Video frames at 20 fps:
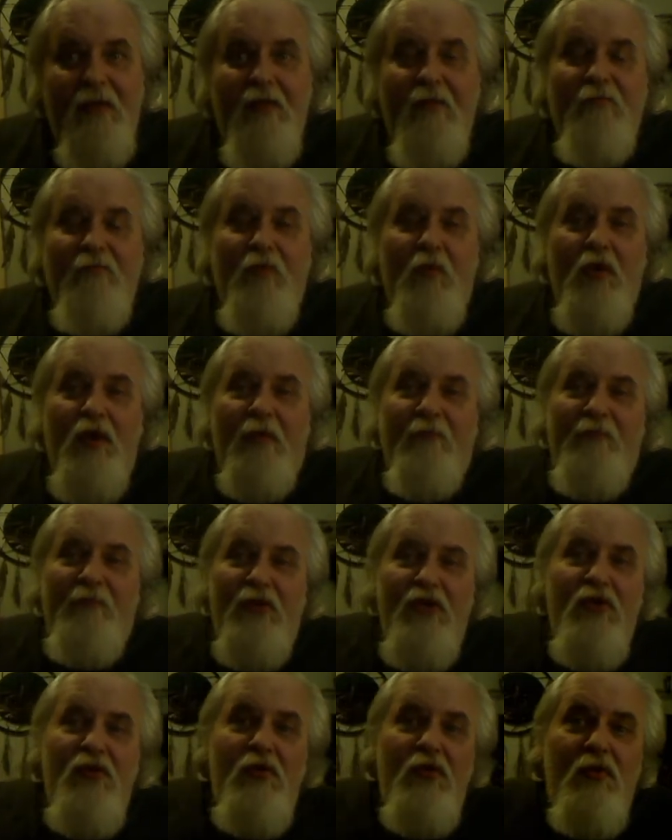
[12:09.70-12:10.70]
for if
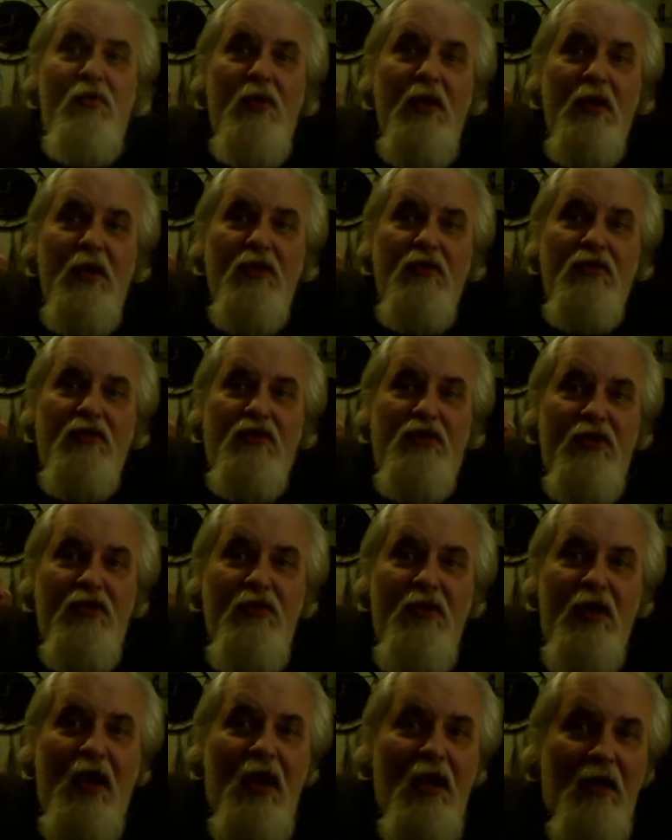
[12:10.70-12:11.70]
you do
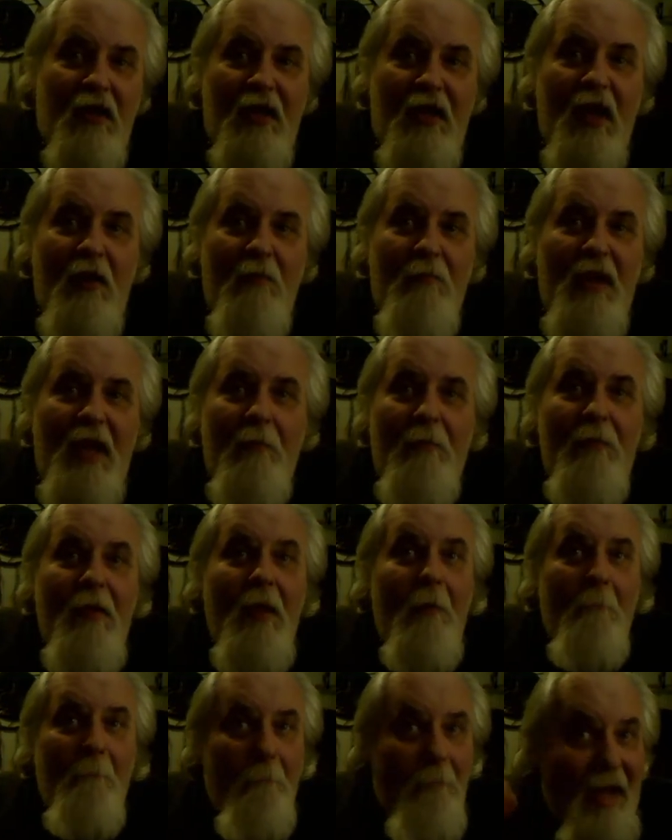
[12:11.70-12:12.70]
not allow
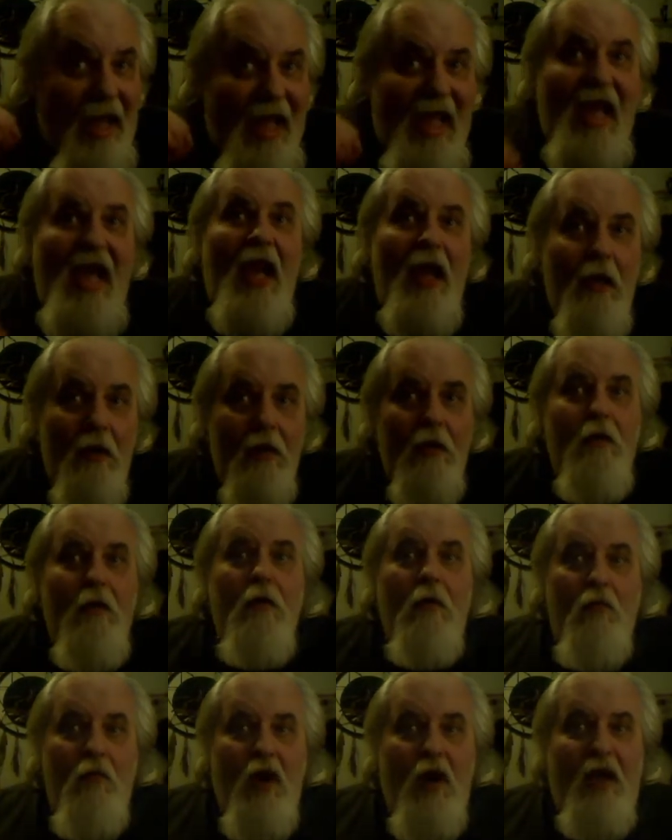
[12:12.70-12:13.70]
my
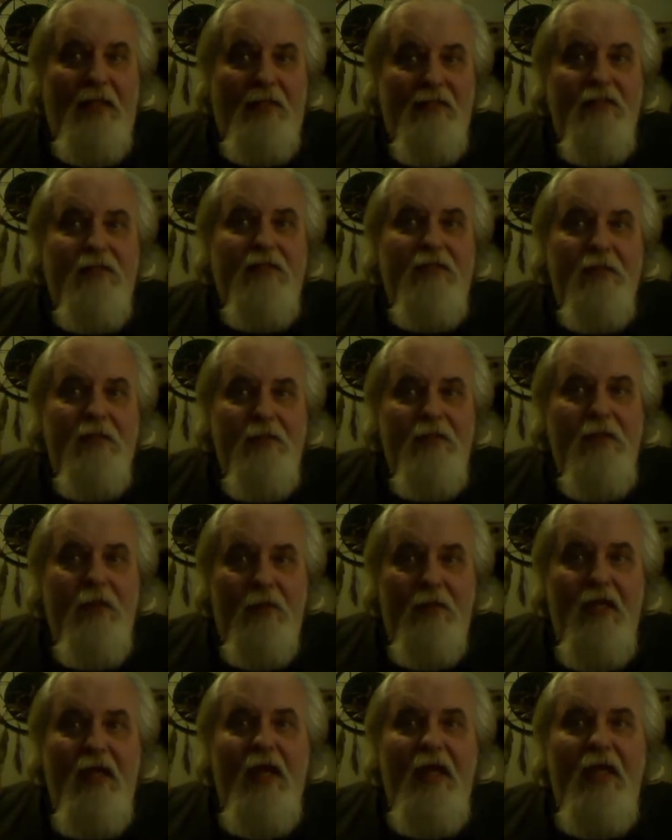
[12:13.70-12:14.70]
rights,
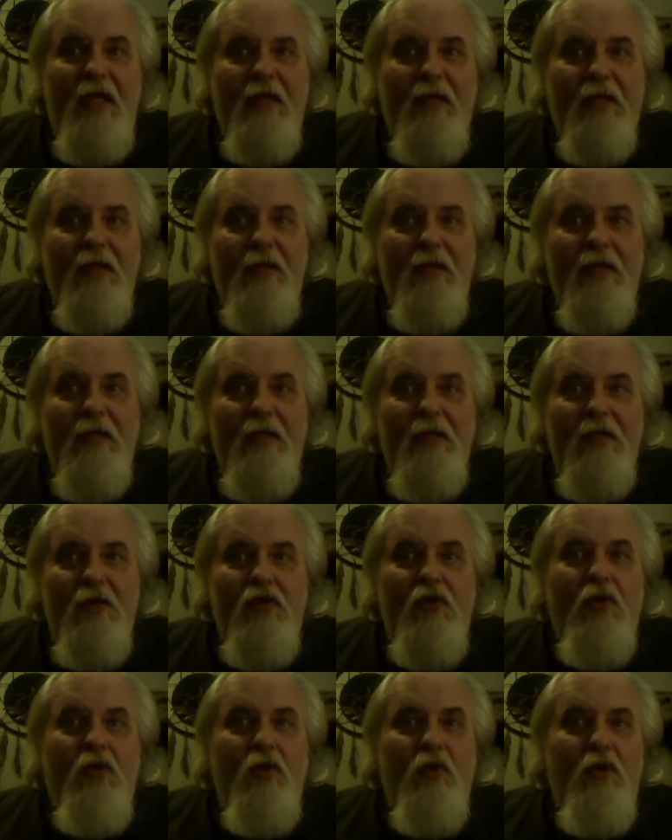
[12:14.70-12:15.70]
okay,
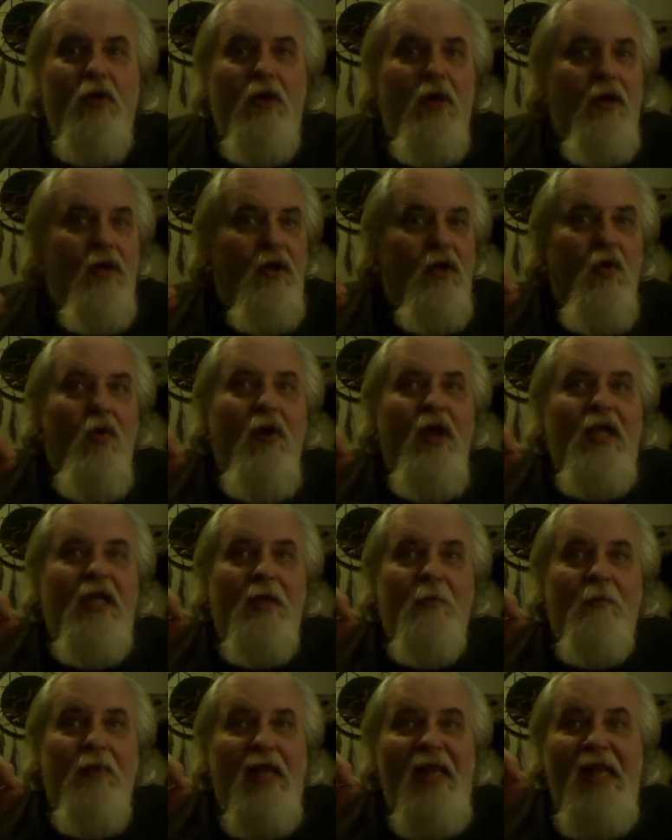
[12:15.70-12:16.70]
you're going
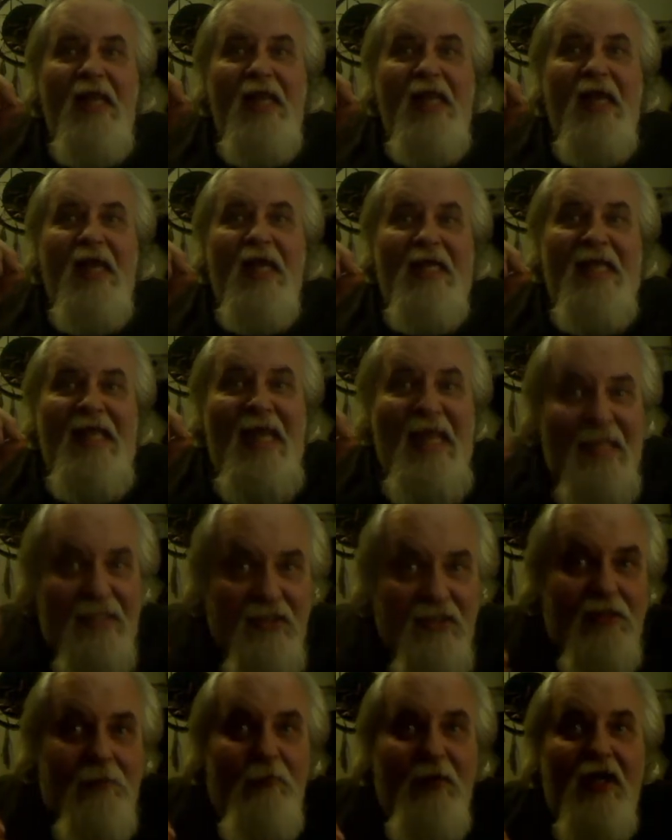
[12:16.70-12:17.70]
completely
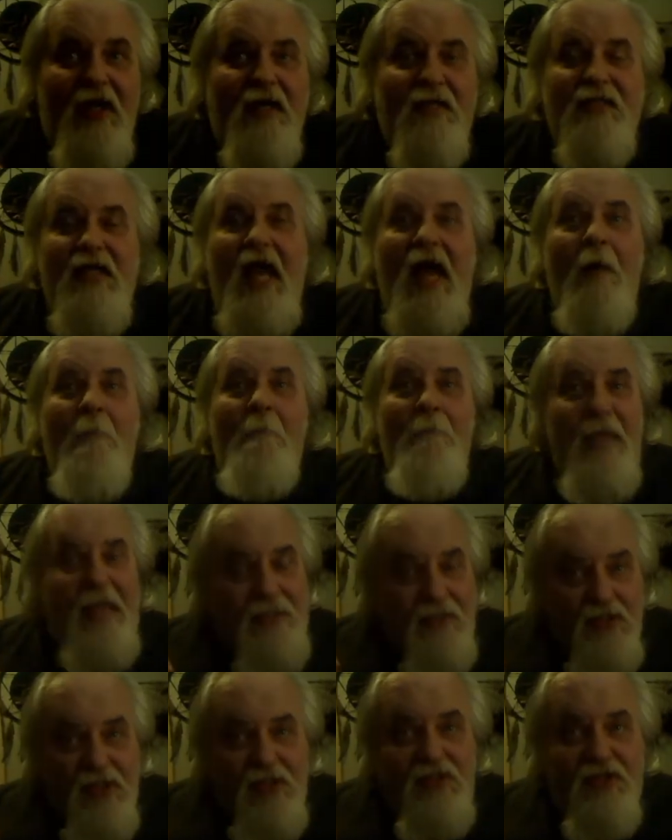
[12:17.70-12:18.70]
against because I
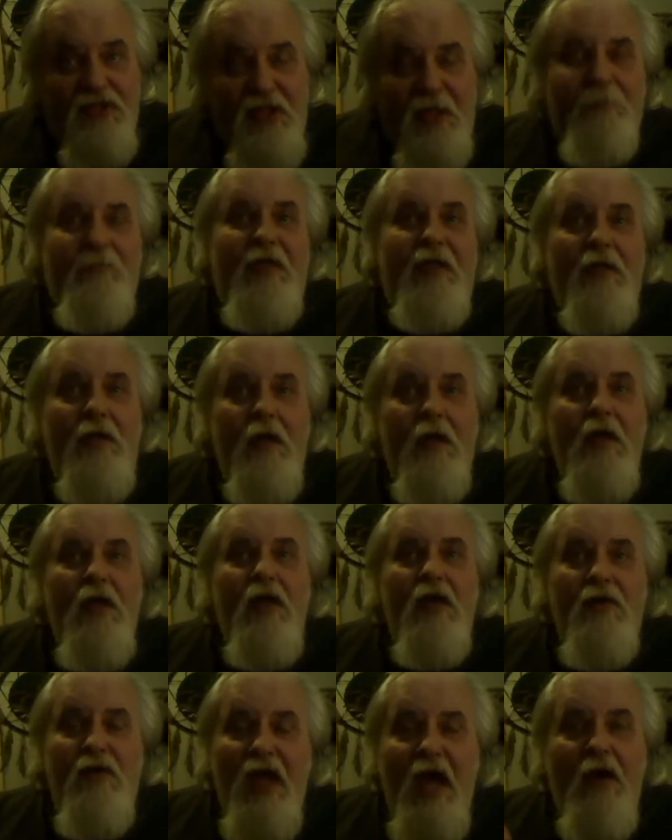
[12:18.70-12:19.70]
mentioned something
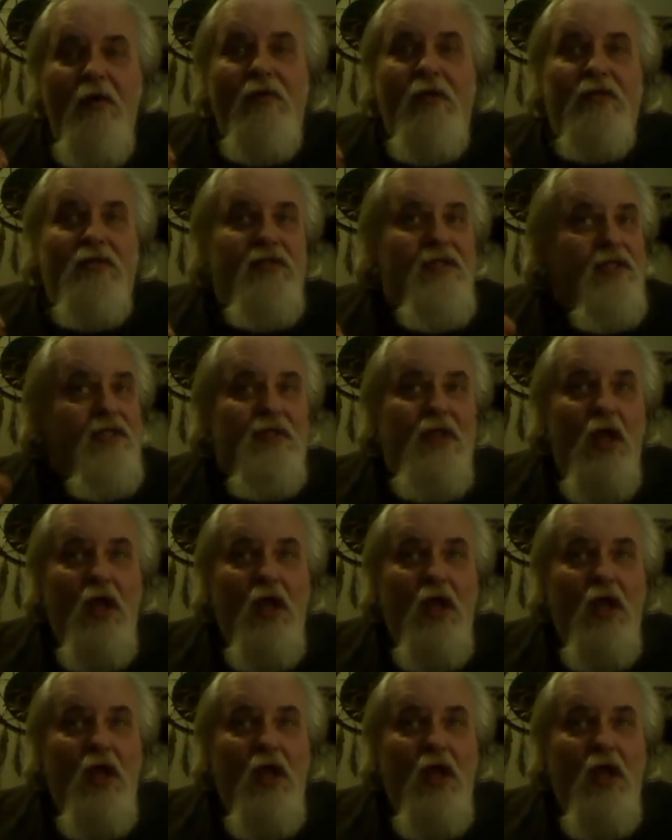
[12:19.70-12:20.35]
known as this